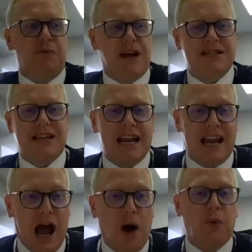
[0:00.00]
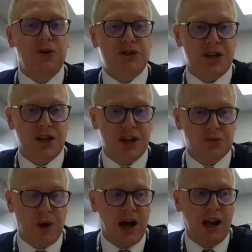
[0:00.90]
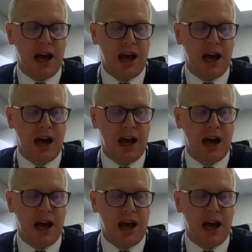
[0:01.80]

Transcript: cascaded outwards as well.